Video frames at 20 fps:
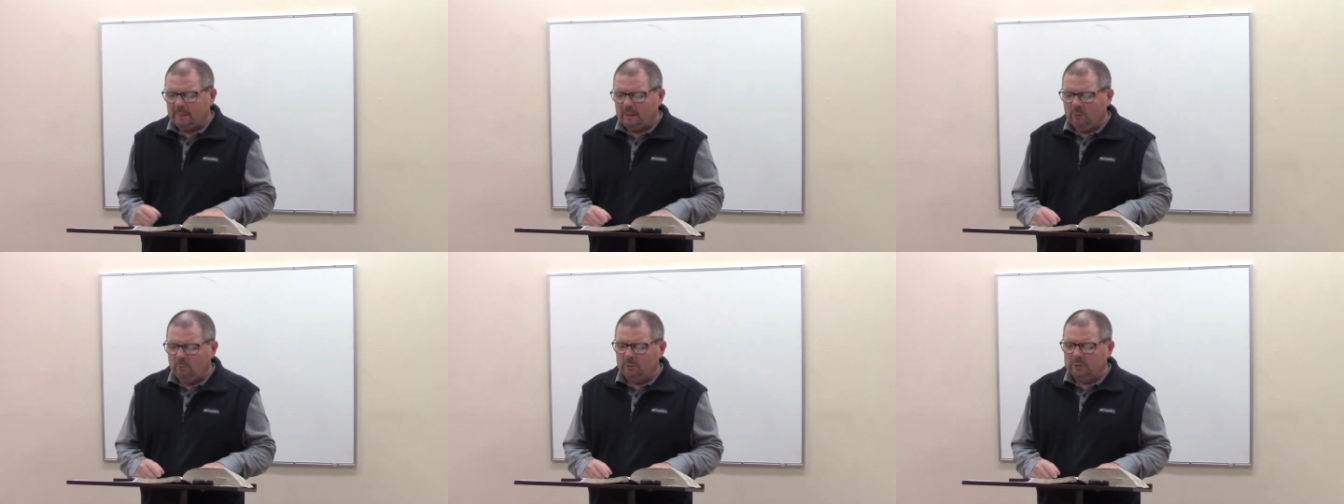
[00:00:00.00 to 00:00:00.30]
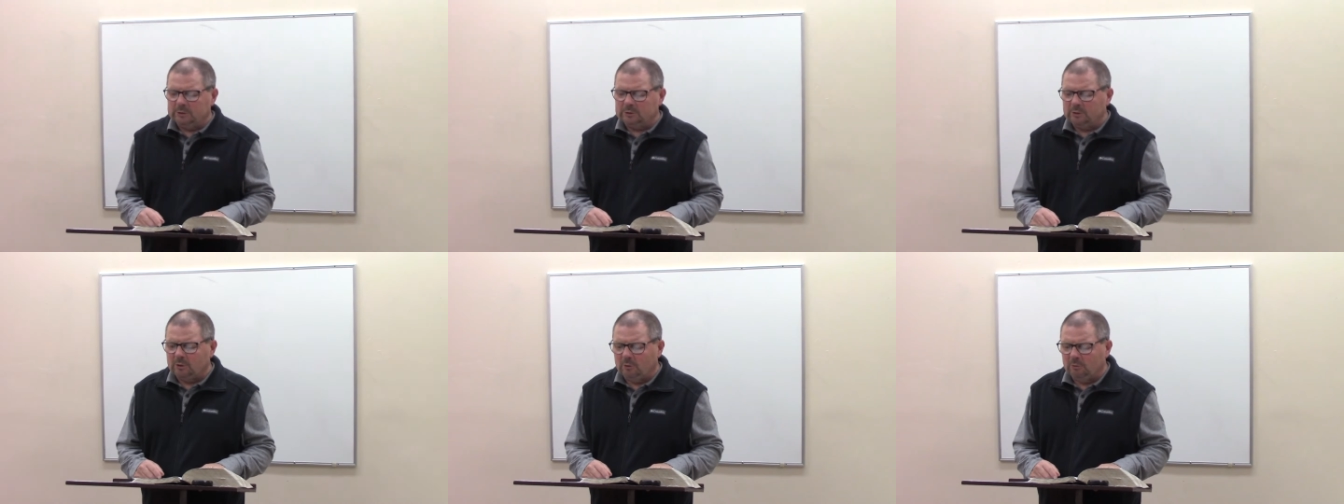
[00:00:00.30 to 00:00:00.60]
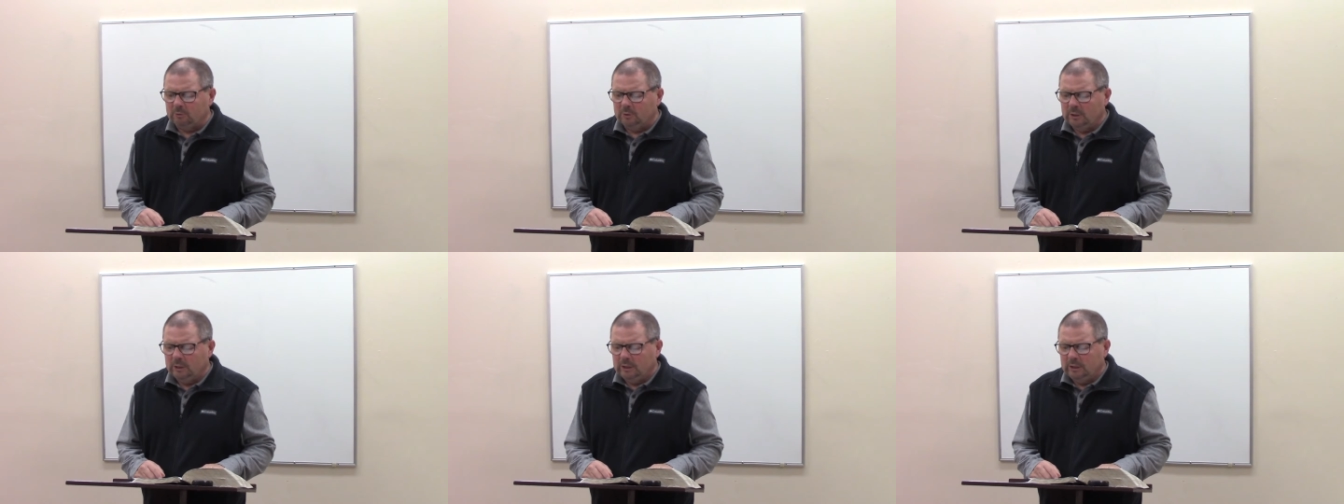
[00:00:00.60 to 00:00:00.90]
We're
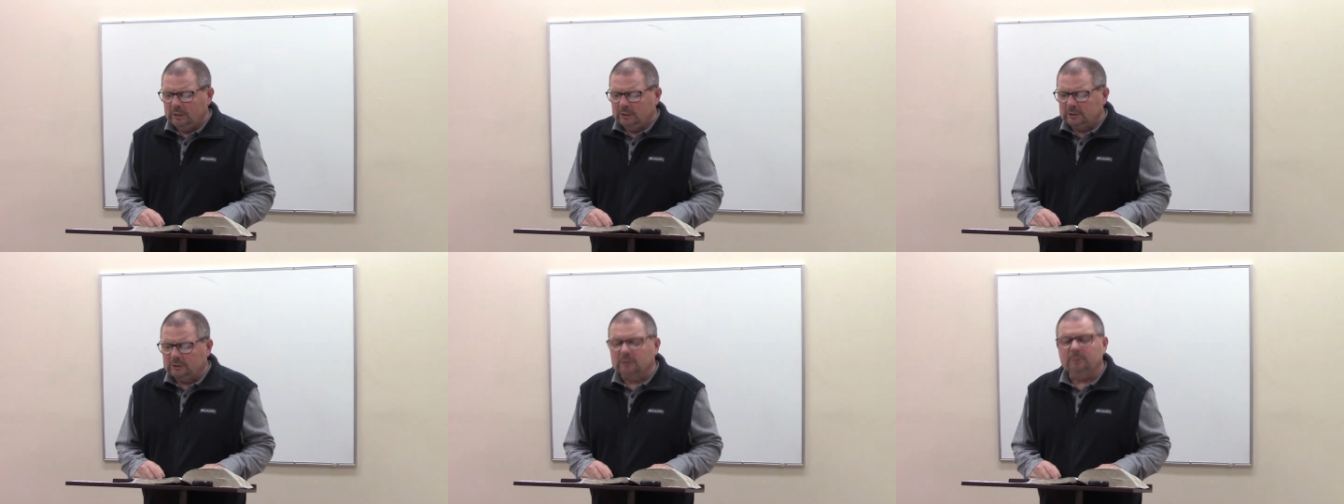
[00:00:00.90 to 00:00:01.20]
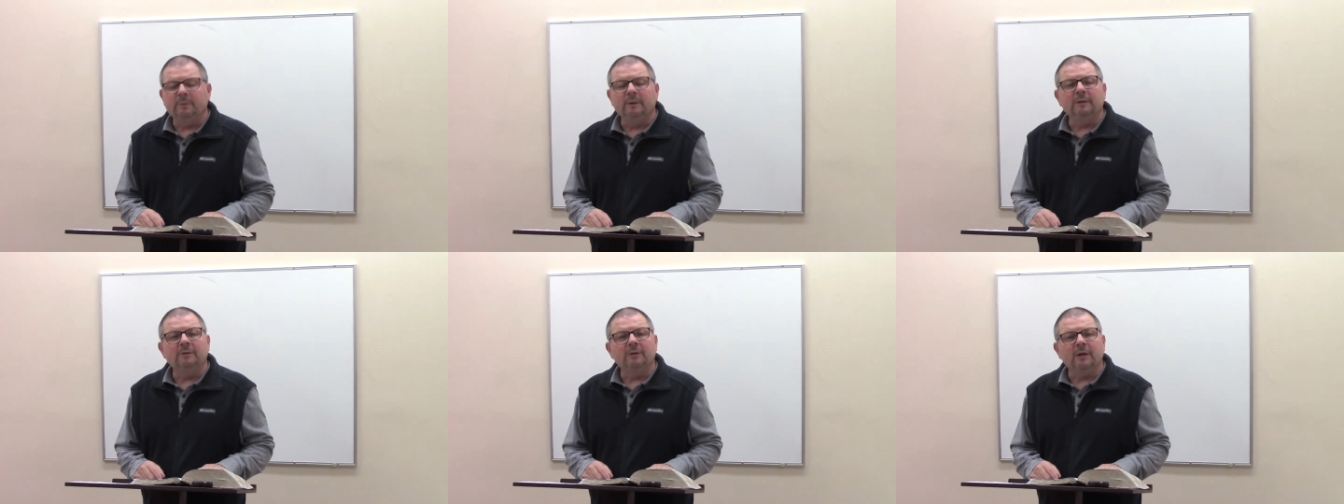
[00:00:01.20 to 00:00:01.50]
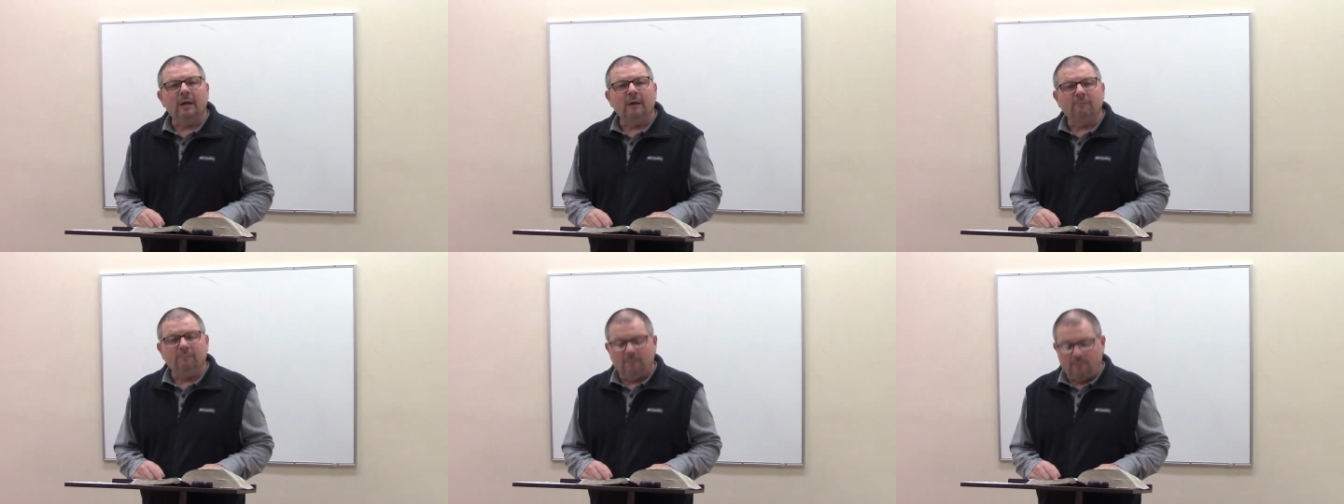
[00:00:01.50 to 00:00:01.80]
told to be
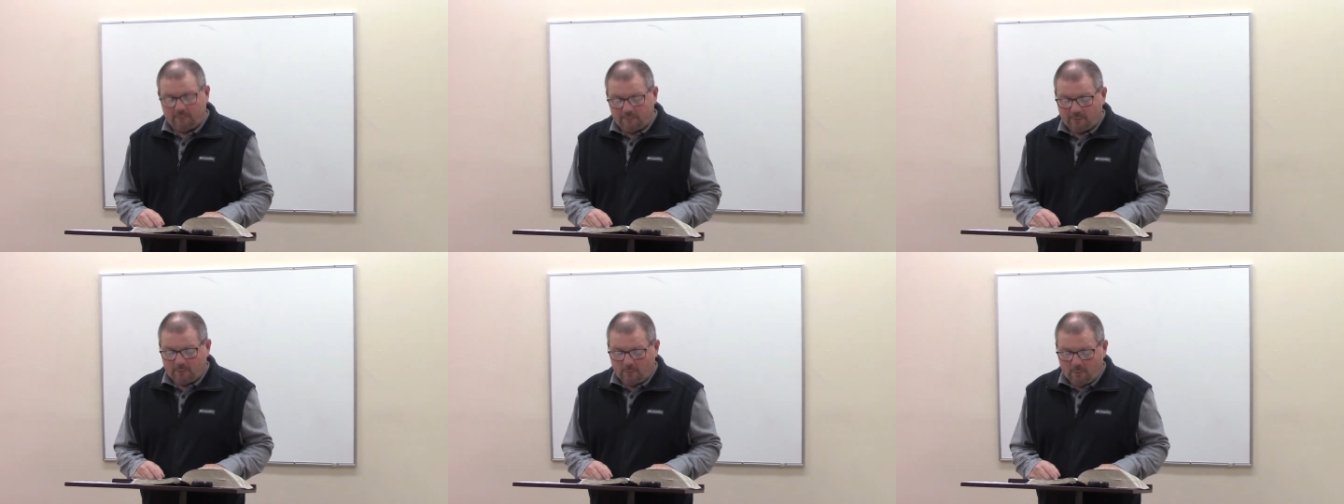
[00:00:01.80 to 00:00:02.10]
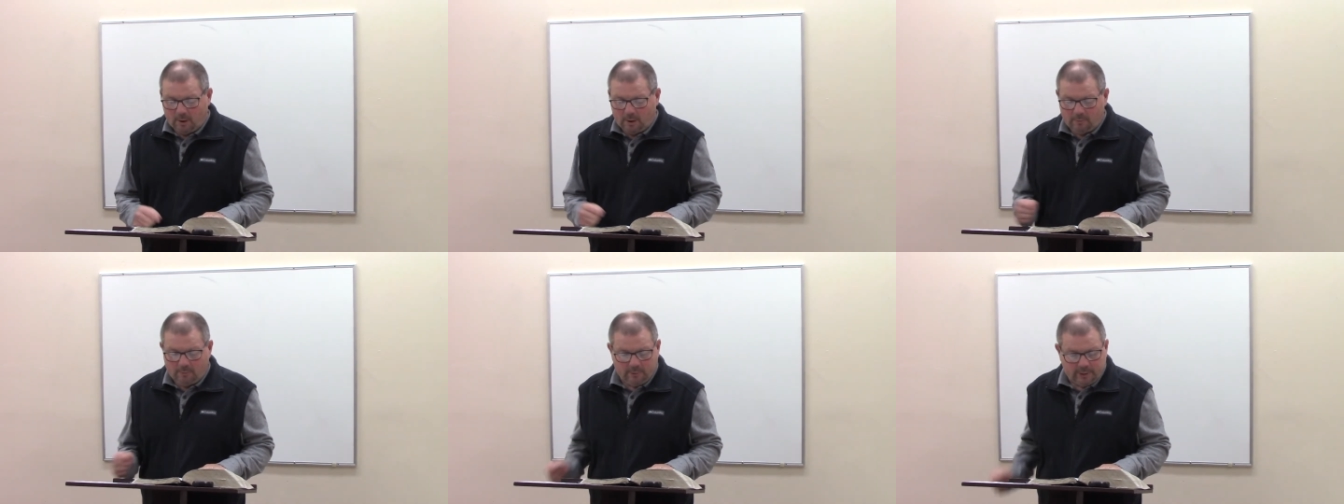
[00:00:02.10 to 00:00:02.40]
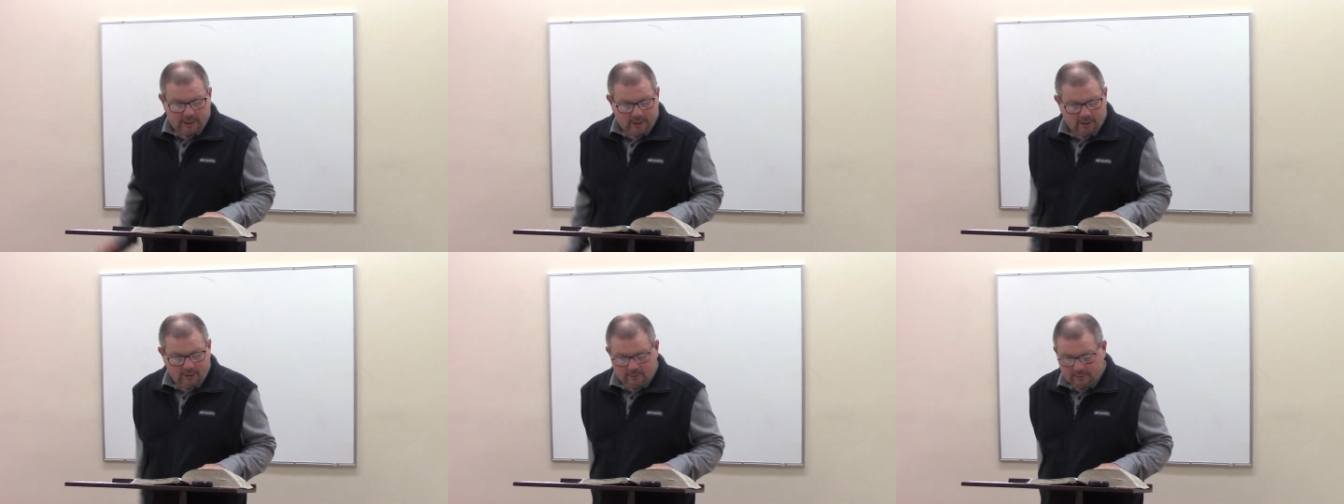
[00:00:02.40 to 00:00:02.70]
thankful for what
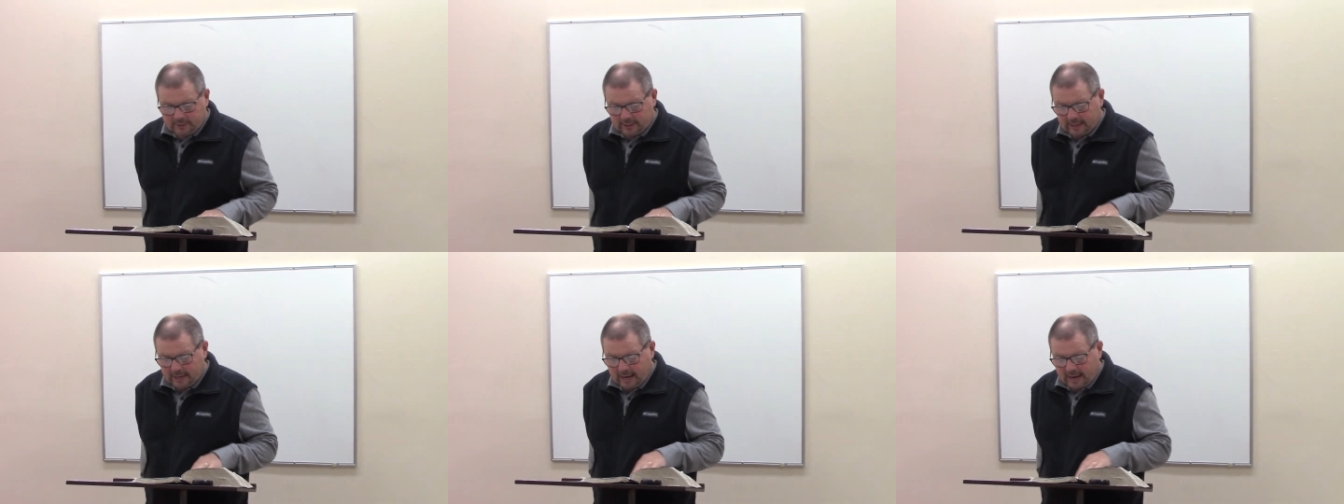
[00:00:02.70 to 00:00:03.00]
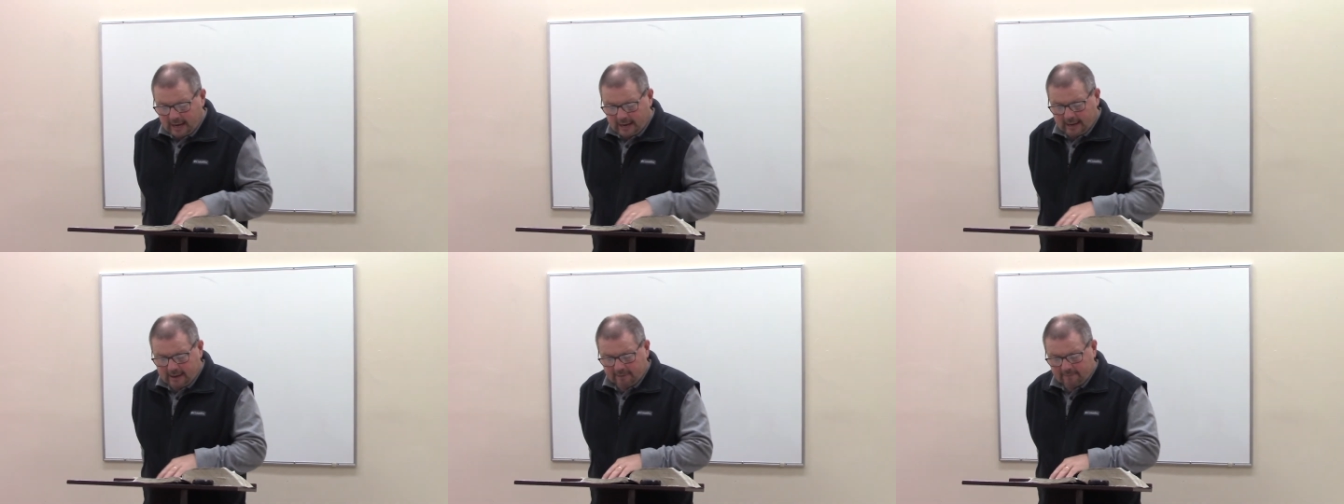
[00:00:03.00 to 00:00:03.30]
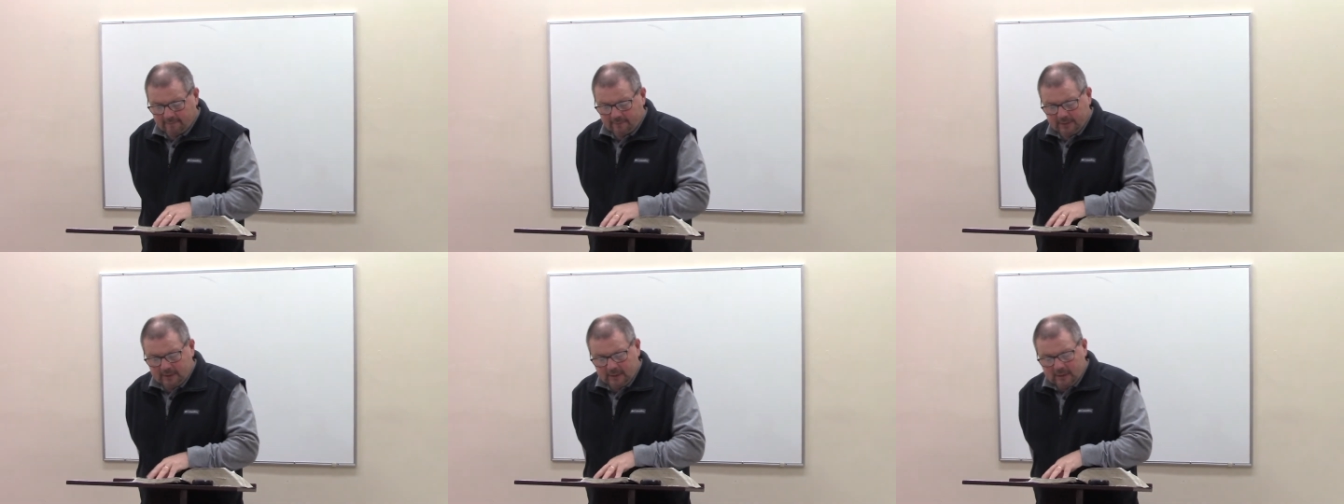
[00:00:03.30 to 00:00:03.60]
we already
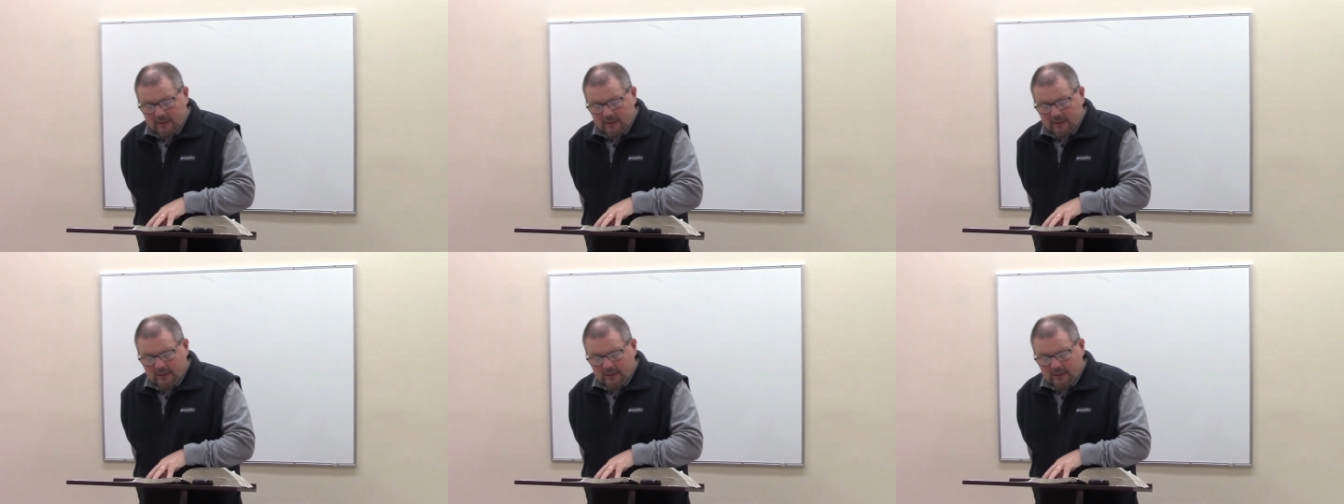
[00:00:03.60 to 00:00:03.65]
have.